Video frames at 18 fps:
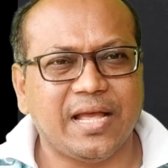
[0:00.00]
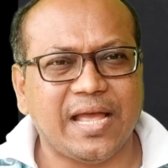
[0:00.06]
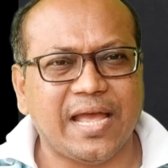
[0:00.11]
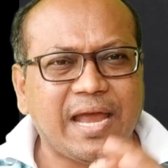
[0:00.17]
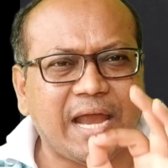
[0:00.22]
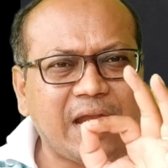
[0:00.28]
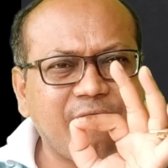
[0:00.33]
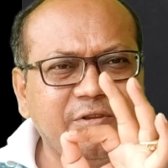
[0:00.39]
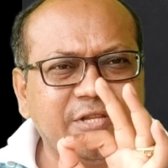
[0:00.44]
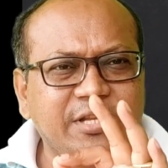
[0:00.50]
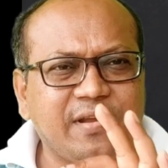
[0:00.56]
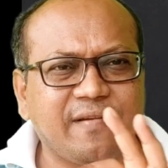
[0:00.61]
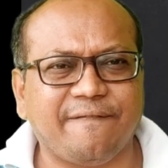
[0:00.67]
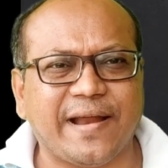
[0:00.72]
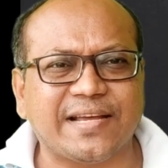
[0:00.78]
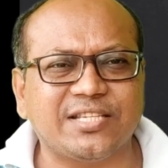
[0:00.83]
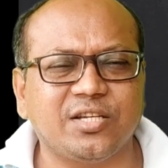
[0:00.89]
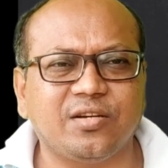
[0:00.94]
and within a
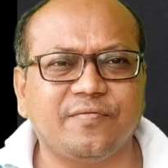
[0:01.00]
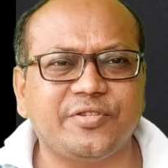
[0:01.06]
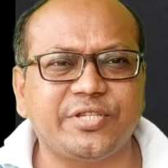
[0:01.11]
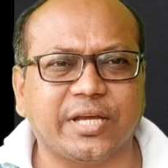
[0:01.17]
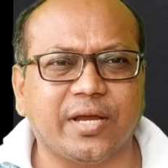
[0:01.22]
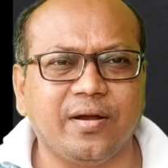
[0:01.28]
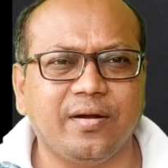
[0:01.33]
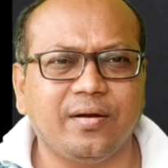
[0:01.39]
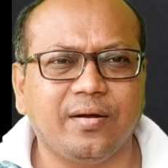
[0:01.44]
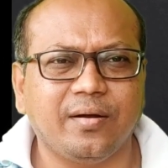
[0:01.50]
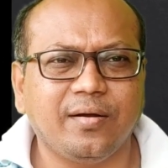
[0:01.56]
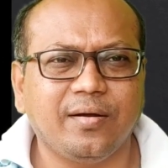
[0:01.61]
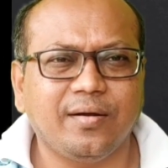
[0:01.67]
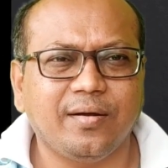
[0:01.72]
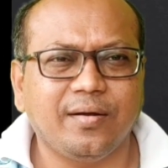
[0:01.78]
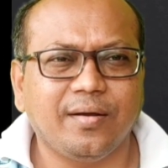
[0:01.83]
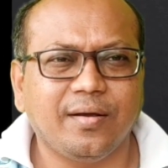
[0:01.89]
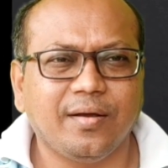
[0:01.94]
fraction of a second
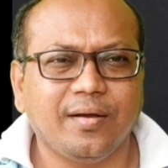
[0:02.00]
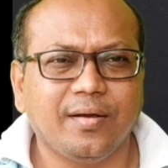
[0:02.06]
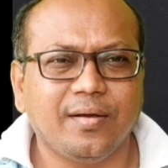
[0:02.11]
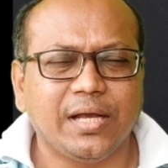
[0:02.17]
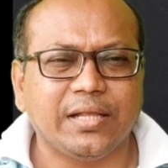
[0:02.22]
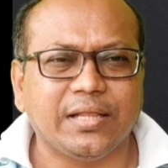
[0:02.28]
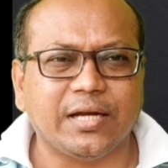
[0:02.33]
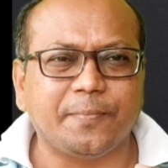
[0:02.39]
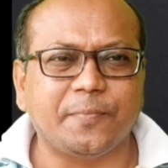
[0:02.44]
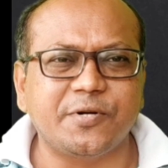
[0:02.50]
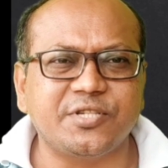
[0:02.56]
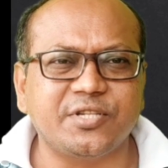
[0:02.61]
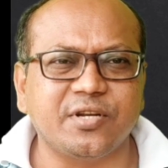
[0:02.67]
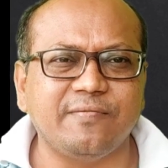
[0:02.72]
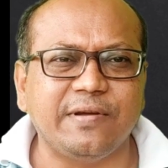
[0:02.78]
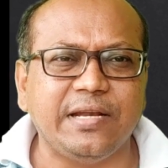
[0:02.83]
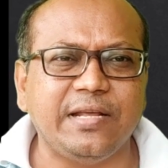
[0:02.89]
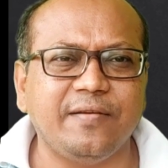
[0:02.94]
that
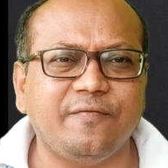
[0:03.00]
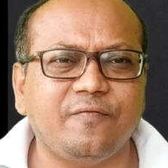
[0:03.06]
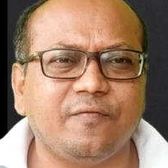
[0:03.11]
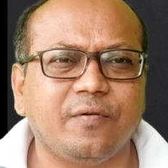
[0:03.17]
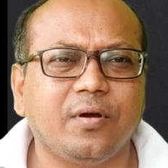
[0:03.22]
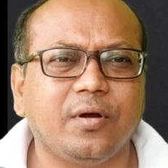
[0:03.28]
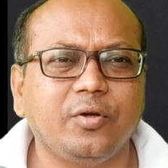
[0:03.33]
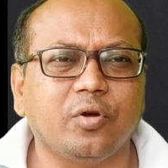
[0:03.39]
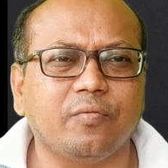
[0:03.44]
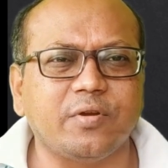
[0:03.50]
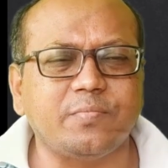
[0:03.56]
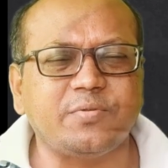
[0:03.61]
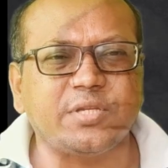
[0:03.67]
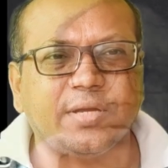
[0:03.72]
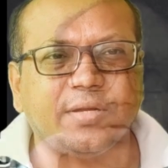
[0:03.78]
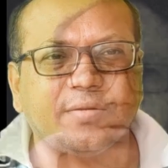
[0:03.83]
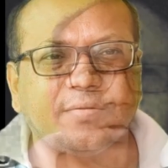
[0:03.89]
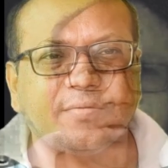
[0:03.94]
person will leave your
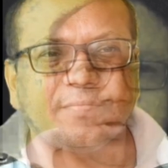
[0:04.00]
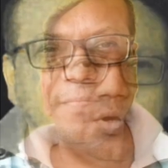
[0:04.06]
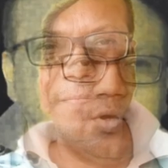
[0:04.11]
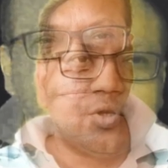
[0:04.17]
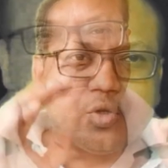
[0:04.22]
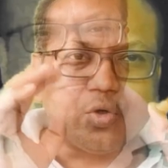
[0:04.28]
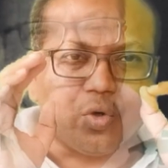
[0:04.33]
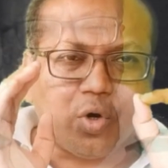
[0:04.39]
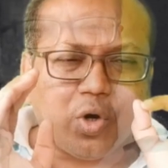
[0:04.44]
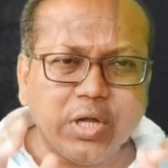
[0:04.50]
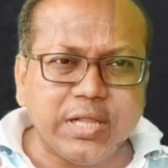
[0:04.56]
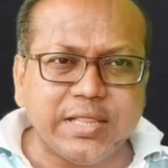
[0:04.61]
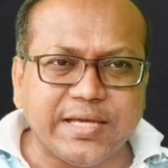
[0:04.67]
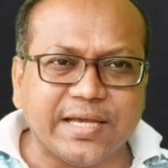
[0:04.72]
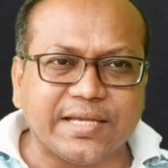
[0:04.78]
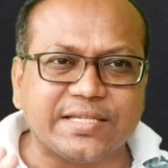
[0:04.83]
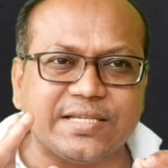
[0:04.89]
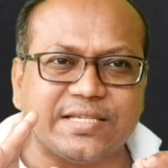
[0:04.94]
website. So all
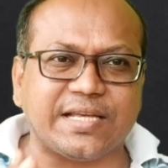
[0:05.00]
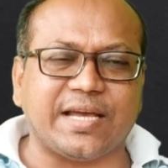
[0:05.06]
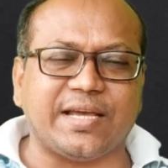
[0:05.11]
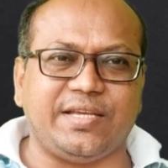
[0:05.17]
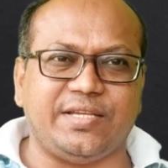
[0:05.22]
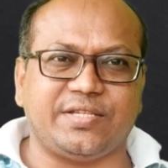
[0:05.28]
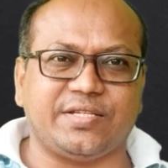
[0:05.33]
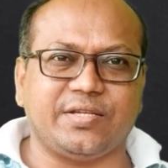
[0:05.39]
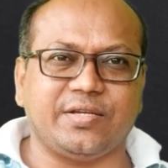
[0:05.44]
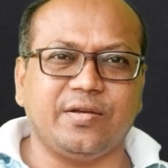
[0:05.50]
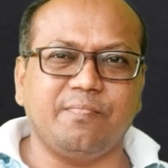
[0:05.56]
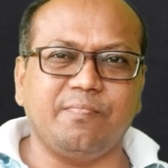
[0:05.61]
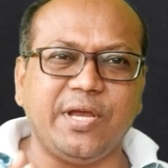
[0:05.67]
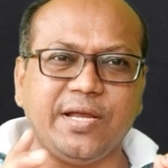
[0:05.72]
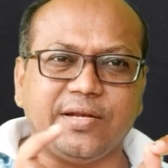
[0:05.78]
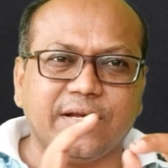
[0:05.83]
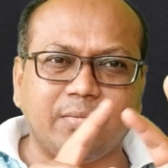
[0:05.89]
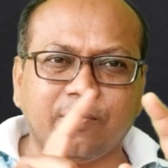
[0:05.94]
the exercise
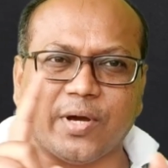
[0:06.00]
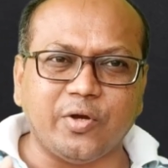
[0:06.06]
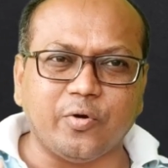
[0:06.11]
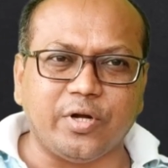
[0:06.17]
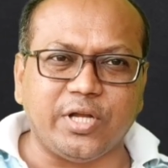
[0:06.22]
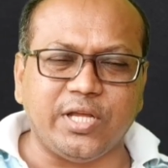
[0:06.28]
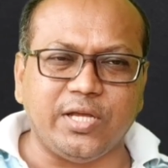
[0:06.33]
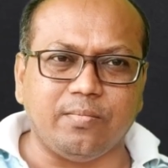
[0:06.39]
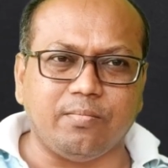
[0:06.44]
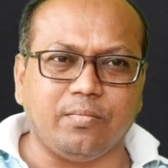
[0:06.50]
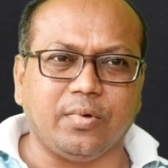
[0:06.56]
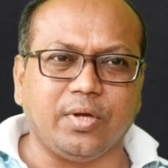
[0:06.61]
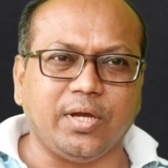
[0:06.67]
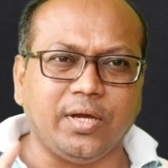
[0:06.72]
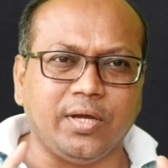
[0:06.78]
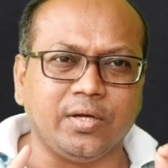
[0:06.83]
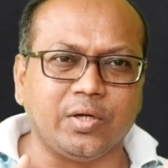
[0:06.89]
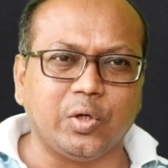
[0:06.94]
being done by your team,
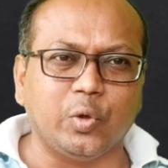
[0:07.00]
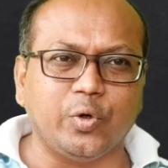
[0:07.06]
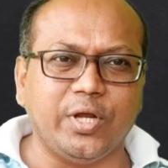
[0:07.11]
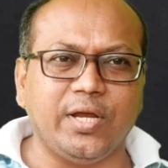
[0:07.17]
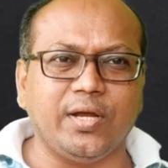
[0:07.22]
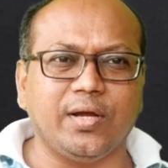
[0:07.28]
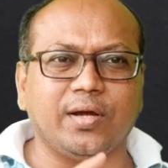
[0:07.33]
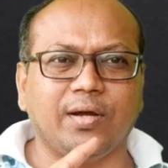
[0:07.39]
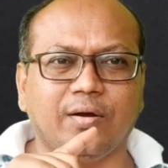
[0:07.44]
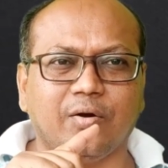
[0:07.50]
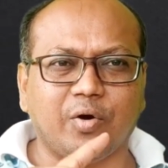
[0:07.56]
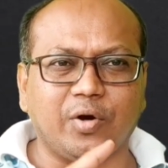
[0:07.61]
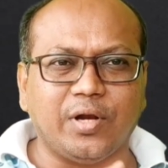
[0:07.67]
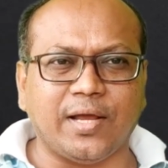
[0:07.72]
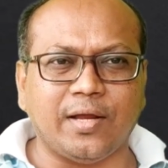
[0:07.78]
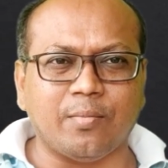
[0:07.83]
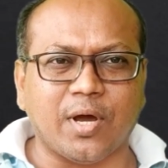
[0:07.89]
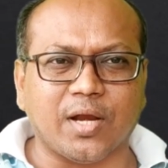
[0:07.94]
including
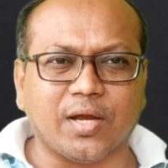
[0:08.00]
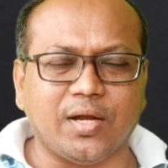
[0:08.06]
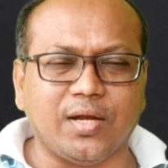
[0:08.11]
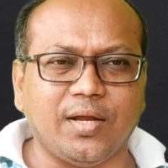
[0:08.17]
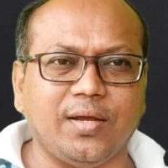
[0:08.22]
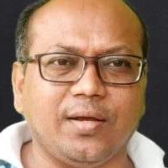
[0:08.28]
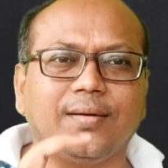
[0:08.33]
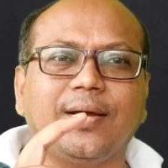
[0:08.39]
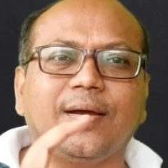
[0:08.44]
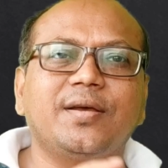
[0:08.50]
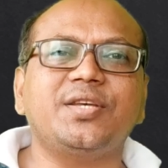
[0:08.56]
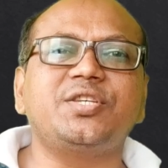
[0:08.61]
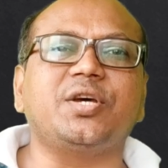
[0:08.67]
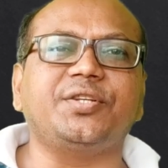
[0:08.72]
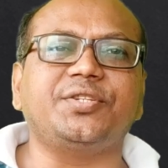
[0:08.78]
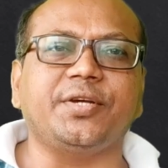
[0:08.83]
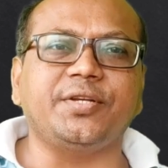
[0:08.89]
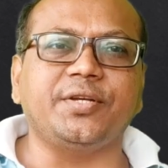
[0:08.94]
online marketing,
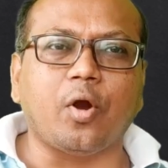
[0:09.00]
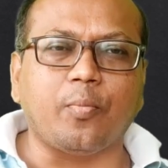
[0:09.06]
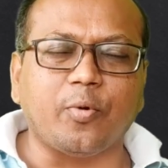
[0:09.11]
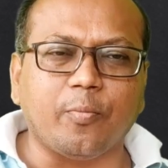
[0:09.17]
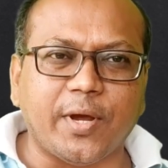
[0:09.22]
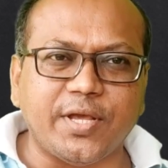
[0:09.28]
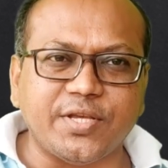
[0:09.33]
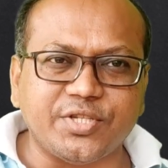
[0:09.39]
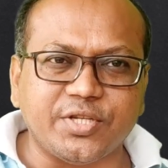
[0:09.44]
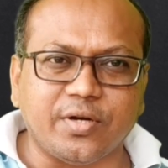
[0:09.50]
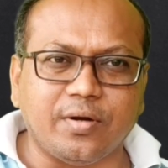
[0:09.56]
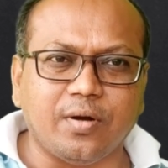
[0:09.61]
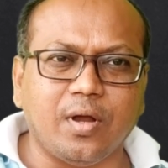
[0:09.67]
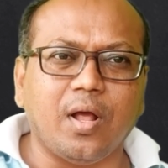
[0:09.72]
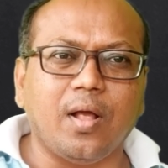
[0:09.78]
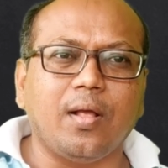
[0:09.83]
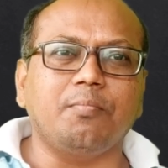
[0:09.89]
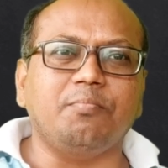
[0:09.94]
search engine
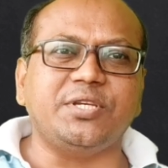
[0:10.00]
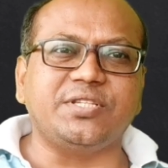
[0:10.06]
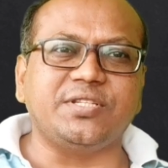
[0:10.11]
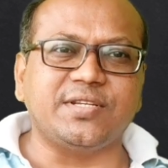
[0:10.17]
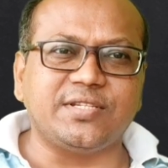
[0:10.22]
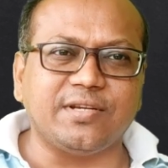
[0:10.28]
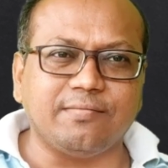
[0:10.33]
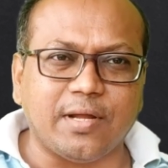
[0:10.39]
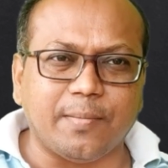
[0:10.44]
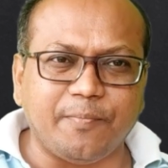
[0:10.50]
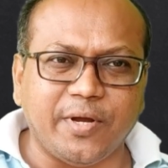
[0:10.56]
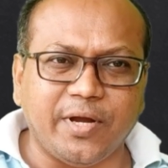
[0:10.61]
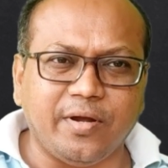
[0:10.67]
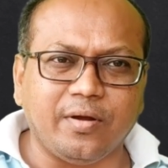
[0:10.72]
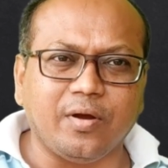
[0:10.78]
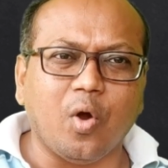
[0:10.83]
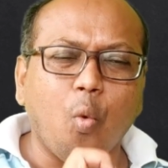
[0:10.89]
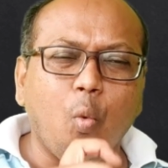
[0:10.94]
optimization, business
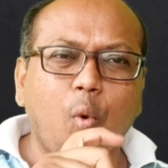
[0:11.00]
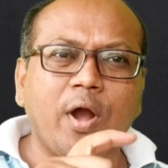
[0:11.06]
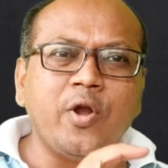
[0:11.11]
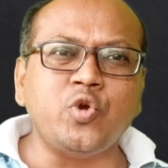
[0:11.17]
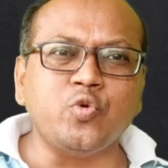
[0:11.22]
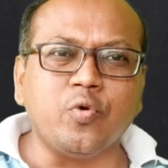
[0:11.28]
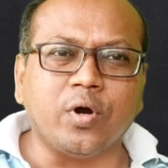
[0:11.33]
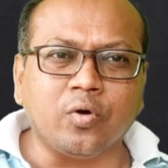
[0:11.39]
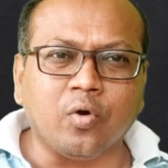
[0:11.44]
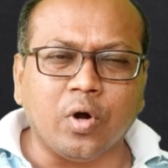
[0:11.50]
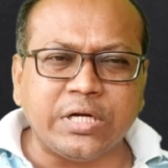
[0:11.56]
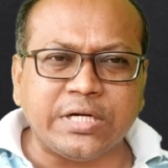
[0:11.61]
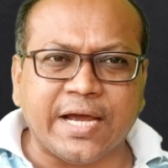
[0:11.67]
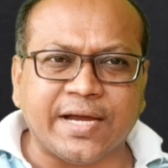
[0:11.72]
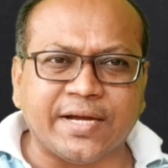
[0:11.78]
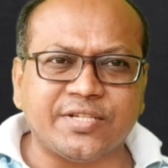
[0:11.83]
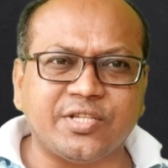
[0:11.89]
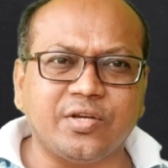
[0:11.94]
development, one-to-one
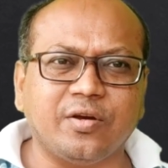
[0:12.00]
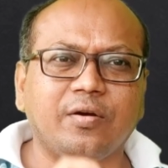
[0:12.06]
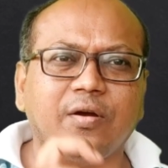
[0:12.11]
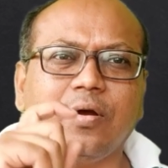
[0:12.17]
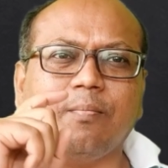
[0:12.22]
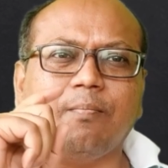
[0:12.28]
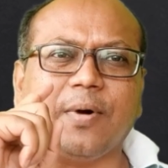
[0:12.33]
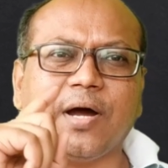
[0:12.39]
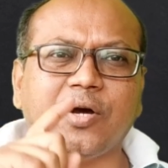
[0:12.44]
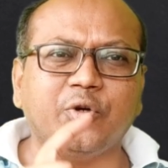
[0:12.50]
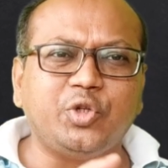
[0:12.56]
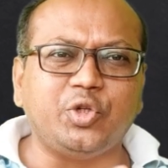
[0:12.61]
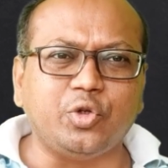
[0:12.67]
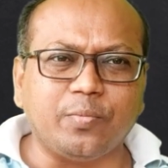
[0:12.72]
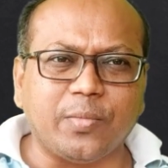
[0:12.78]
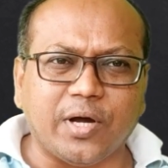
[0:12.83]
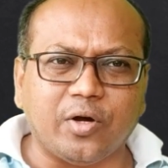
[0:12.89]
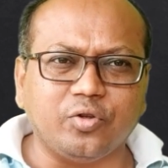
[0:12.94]
contacts,
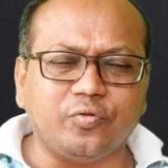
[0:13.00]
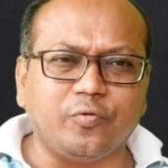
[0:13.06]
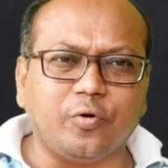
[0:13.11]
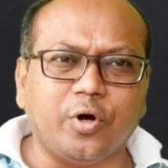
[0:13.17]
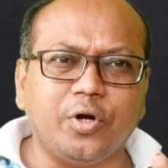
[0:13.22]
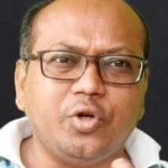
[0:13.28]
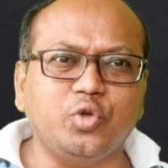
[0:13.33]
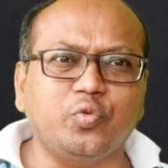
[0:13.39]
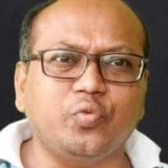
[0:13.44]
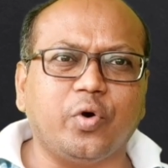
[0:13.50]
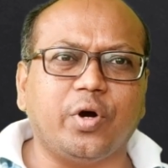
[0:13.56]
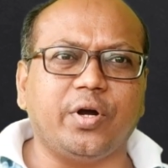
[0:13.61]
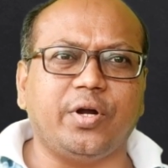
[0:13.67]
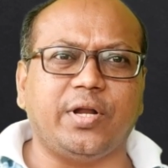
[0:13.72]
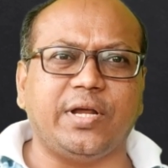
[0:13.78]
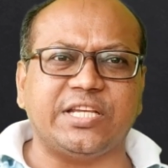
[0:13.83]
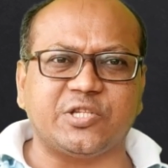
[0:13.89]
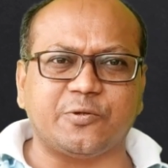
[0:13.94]
mouth-to-mouth,
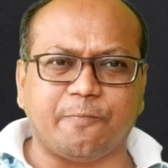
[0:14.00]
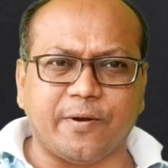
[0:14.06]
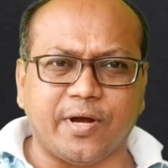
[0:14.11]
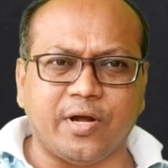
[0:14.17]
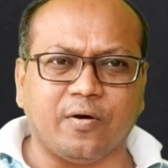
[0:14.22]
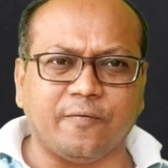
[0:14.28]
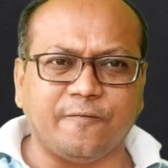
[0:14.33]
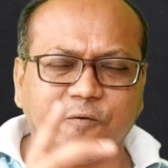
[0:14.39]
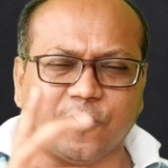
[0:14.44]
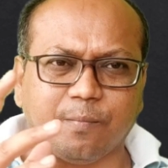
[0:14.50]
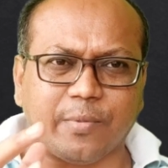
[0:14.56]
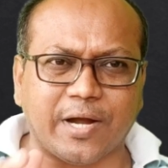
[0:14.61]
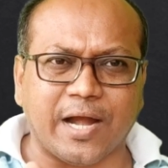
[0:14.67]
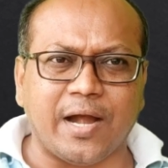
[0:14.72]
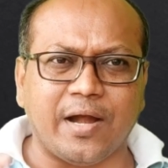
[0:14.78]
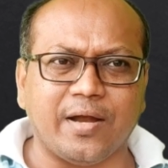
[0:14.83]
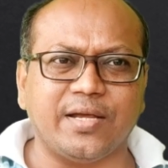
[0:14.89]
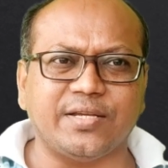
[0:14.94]
word-to-word spread of your
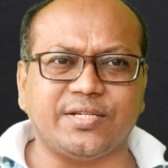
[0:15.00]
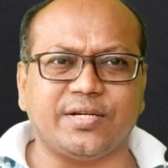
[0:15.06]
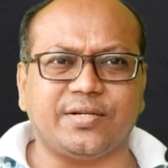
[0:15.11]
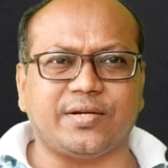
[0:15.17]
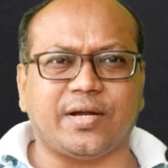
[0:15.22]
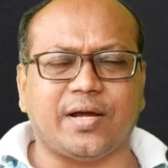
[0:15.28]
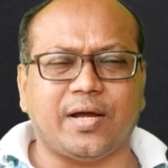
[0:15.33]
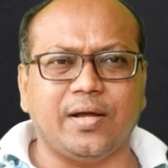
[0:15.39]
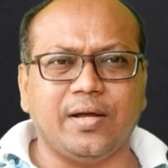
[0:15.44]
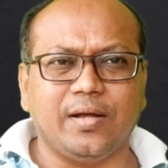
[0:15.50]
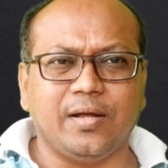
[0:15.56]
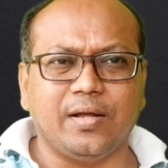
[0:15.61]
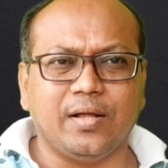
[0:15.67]
brand, etc.,